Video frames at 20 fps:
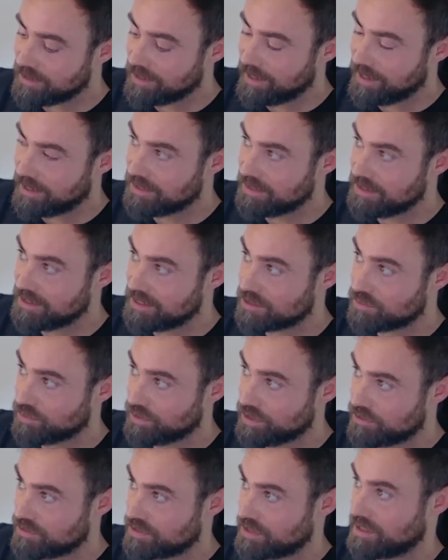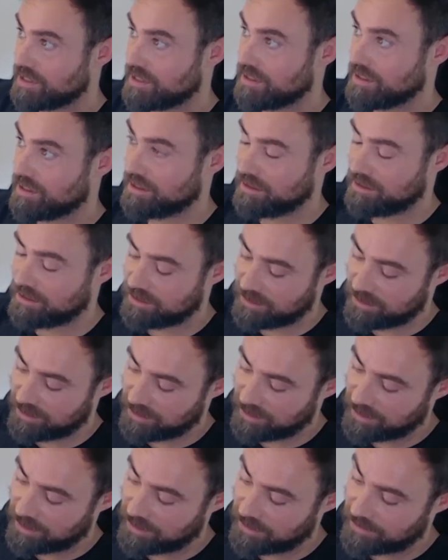and this we use
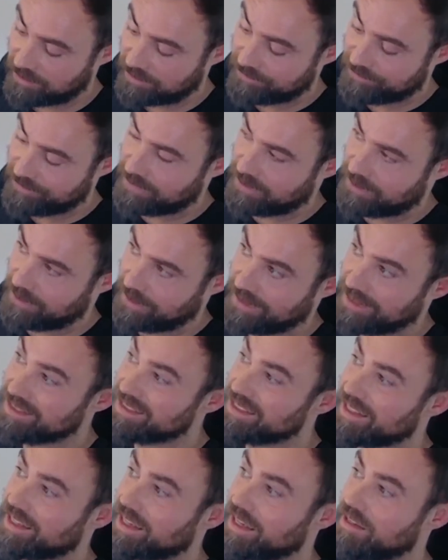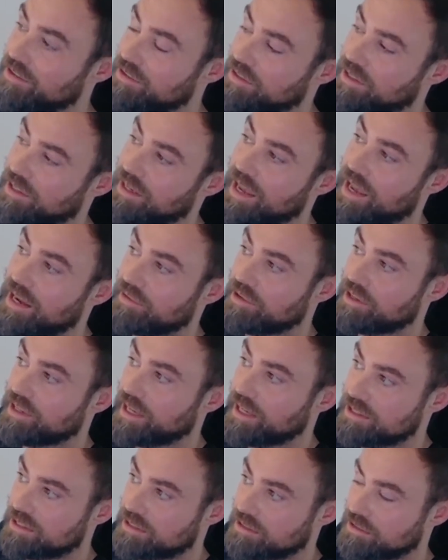an indicator that
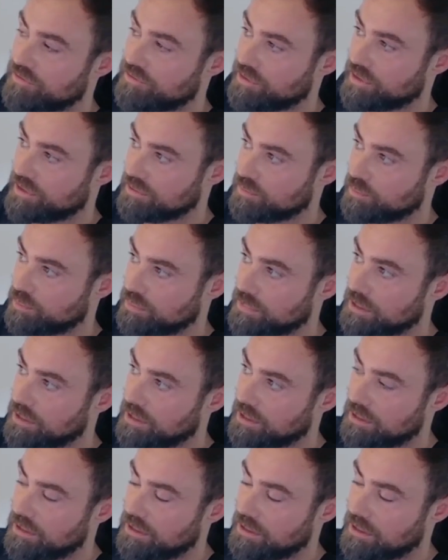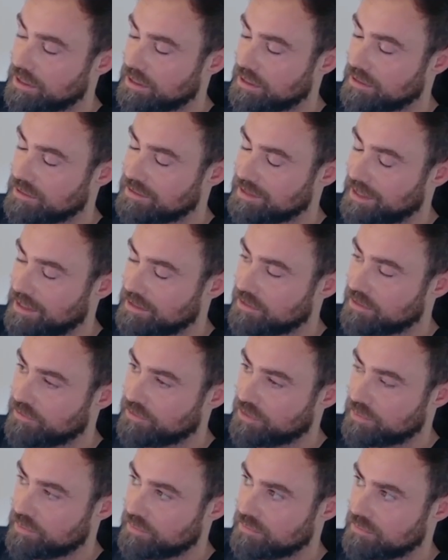aggregates different data
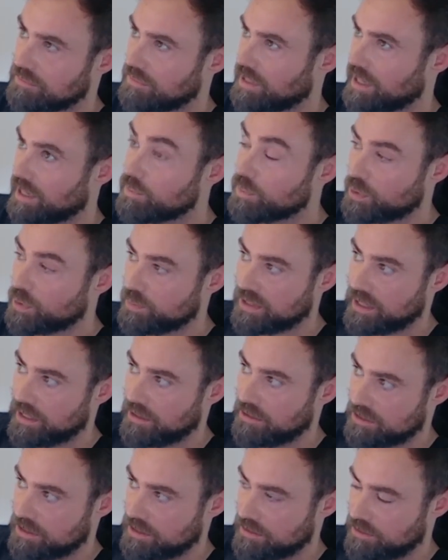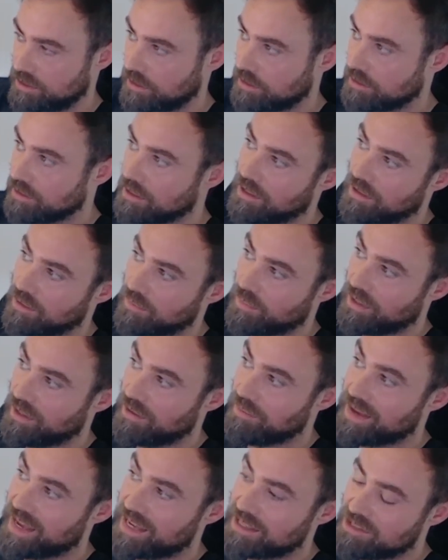from 8 providers, I think. But
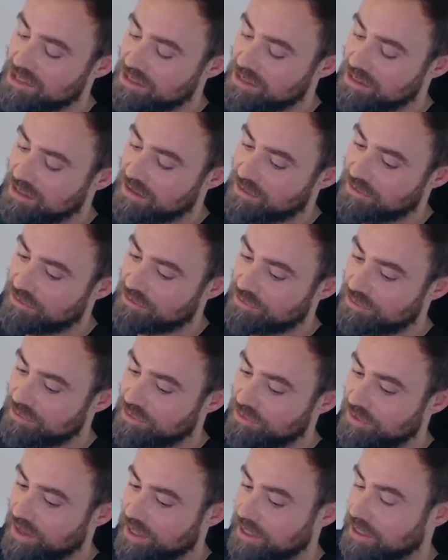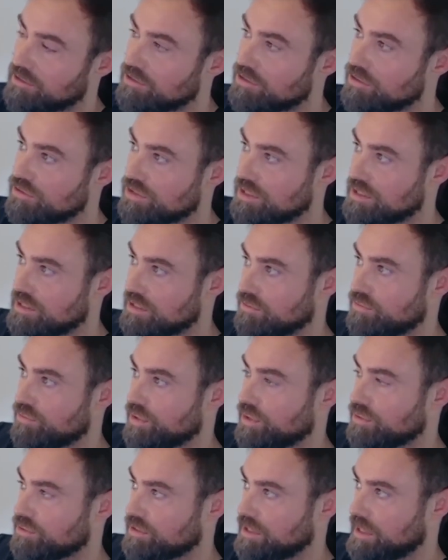imagine if I can use this in
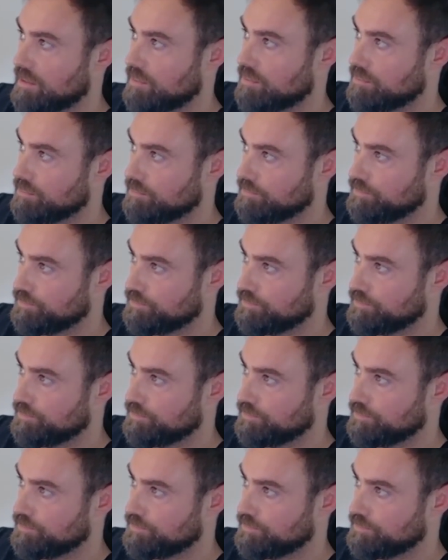real time